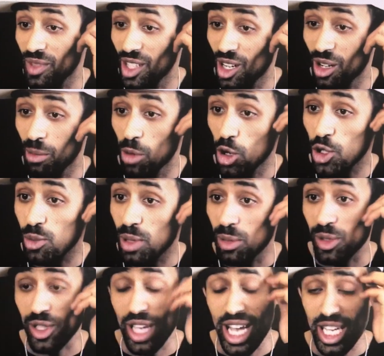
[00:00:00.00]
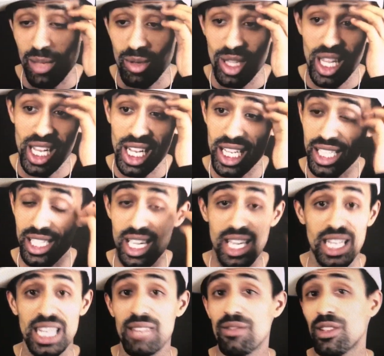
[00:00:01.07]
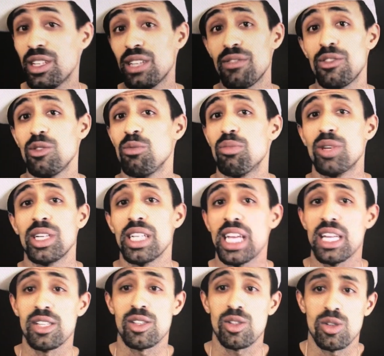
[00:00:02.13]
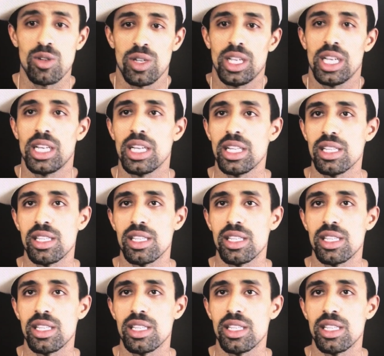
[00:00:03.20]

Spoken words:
In most people's eyes. But like I said, even if you bring that story in,